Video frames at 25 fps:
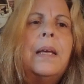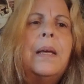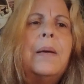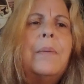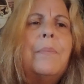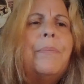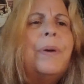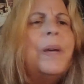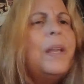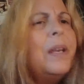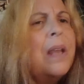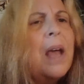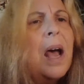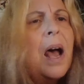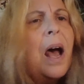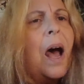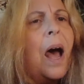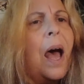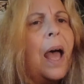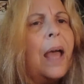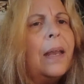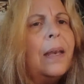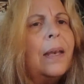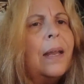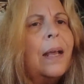but
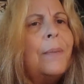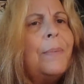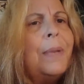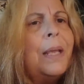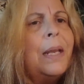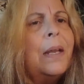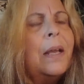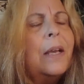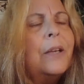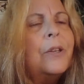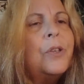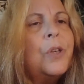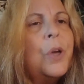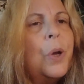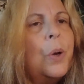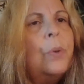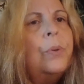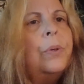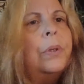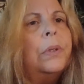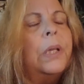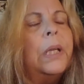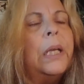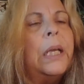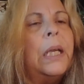not, I mean, not
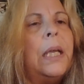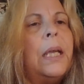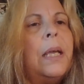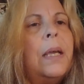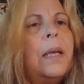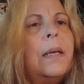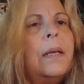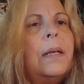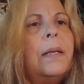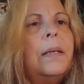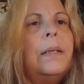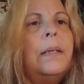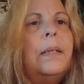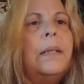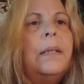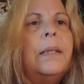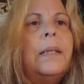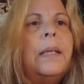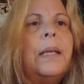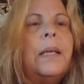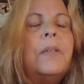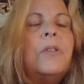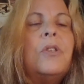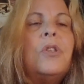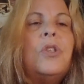totally.
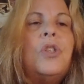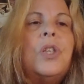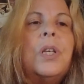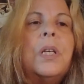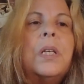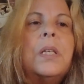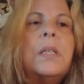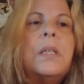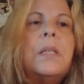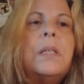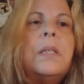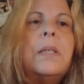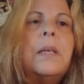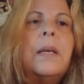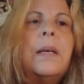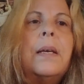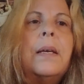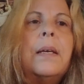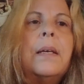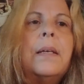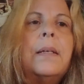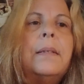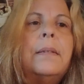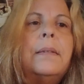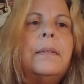It's just
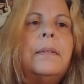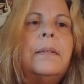a